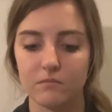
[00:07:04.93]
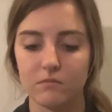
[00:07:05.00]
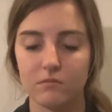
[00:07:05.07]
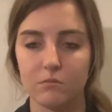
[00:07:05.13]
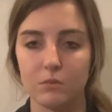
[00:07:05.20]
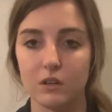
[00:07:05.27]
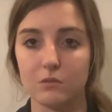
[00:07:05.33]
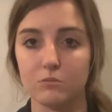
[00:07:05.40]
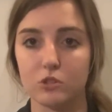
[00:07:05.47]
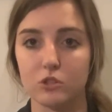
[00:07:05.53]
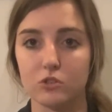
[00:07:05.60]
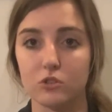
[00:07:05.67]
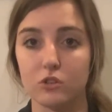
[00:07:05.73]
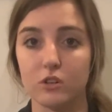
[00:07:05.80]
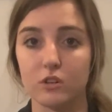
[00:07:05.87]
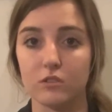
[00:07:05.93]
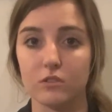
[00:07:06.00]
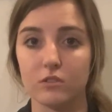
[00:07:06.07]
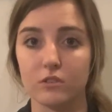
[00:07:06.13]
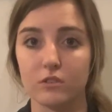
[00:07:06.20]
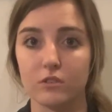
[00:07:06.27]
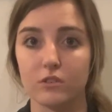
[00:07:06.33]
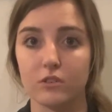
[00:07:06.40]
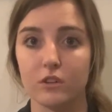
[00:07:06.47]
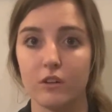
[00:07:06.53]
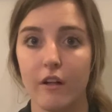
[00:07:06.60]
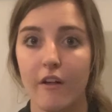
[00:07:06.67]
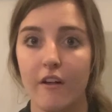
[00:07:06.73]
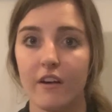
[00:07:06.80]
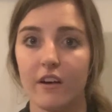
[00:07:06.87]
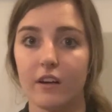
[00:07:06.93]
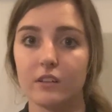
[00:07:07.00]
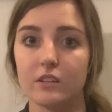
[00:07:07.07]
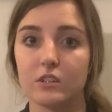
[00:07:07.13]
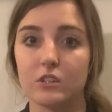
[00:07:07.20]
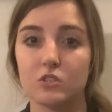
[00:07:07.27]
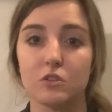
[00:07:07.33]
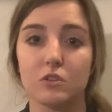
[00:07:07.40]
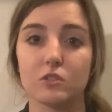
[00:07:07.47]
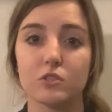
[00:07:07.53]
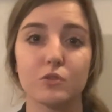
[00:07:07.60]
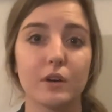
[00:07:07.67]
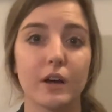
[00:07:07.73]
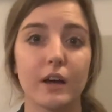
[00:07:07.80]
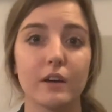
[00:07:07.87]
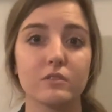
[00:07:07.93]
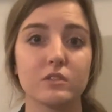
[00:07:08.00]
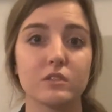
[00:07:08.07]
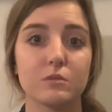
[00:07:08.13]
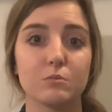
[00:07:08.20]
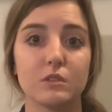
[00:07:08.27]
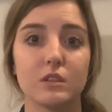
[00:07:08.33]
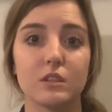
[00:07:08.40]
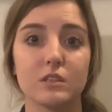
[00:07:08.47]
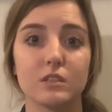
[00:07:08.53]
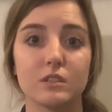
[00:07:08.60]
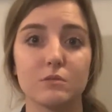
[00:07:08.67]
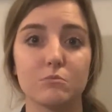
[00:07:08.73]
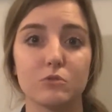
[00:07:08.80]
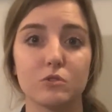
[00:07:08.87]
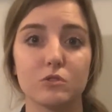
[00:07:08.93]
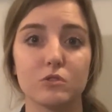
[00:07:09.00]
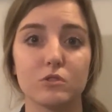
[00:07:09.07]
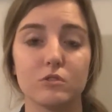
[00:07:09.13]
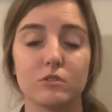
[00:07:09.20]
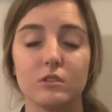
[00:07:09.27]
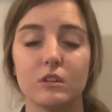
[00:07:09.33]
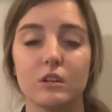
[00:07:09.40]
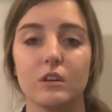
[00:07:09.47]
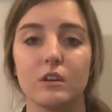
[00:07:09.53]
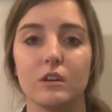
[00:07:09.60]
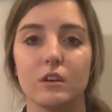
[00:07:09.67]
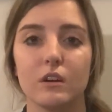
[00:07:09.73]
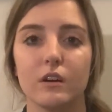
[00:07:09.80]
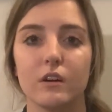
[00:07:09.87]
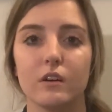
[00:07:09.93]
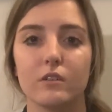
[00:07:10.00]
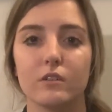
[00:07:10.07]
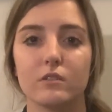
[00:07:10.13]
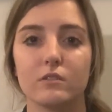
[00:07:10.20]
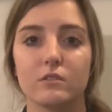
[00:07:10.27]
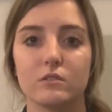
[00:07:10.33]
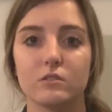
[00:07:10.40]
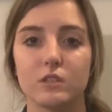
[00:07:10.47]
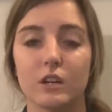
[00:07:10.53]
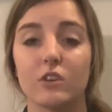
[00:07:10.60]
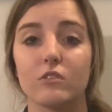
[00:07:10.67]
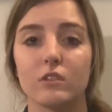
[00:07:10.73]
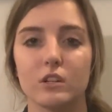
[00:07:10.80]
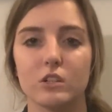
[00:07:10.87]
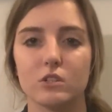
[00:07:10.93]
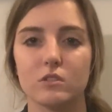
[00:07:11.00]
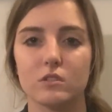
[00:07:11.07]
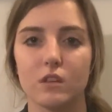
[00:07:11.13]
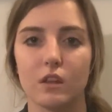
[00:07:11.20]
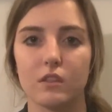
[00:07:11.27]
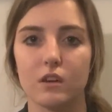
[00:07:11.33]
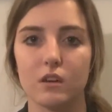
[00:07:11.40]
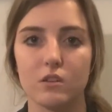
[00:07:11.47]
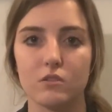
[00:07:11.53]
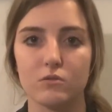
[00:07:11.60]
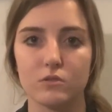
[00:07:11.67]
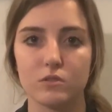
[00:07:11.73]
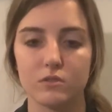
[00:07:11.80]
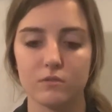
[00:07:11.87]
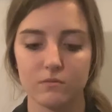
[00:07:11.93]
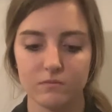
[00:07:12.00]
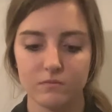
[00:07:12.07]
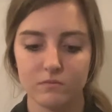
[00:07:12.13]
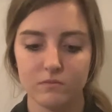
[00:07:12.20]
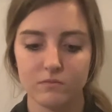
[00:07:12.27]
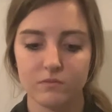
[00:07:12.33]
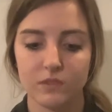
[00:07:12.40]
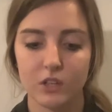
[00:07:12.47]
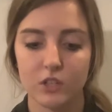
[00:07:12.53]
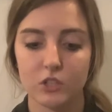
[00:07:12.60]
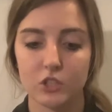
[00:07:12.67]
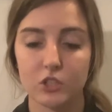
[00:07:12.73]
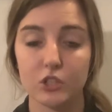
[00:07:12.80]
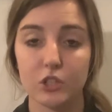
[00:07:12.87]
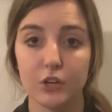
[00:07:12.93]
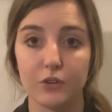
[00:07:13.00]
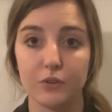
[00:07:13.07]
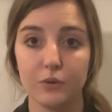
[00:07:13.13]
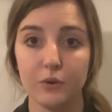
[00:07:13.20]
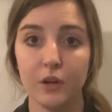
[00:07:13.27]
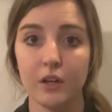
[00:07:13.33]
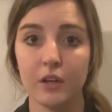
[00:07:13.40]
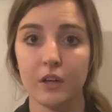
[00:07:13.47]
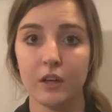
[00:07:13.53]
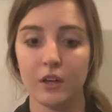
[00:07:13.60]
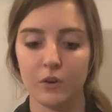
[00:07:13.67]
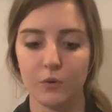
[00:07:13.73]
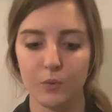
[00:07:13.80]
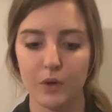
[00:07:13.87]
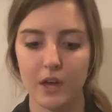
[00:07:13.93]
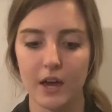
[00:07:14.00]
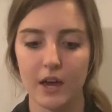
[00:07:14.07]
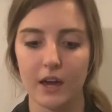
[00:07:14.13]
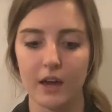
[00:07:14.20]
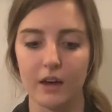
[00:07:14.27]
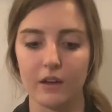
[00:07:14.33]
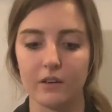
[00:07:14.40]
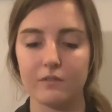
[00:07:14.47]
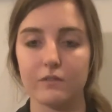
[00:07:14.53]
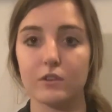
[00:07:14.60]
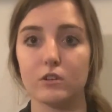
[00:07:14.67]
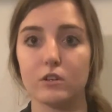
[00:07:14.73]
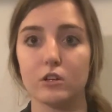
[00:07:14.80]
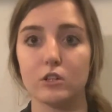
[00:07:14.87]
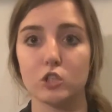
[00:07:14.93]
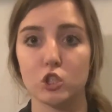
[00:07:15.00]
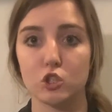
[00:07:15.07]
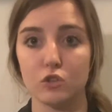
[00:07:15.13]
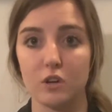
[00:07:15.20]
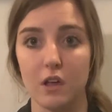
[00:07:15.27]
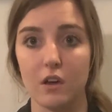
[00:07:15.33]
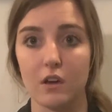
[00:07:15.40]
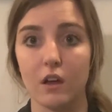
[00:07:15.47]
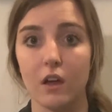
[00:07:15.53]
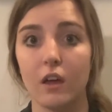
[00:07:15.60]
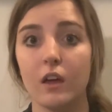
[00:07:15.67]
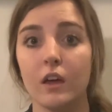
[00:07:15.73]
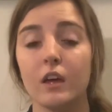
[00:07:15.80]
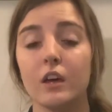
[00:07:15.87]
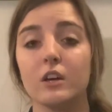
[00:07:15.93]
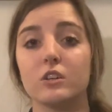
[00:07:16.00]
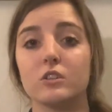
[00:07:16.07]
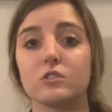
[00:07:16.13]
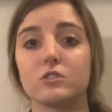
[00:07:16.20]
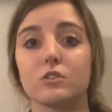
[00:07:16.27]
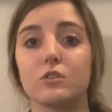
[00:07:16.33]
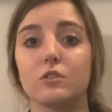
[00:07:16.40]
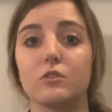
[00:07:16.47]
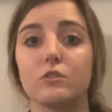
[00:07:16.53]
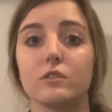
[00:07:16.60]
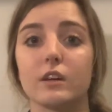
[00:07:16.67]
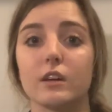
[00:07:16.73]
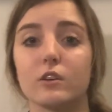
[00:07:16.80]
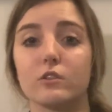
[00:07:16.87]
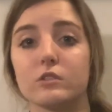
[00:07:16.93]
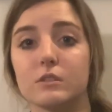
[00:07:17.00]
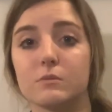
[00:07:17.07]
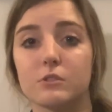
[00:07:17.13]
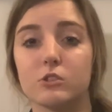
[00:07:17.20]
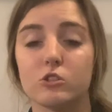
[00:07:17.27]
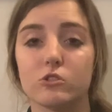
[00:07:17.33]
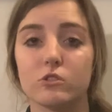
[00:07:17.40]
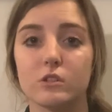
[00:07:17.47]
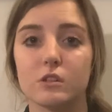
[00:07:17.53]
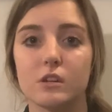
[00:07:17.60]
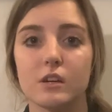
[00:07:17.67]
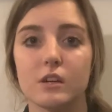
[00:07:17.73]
But I'm sure other holidays also have some of the similar decorations that they use. So we have a tree, so like a Christmas tree.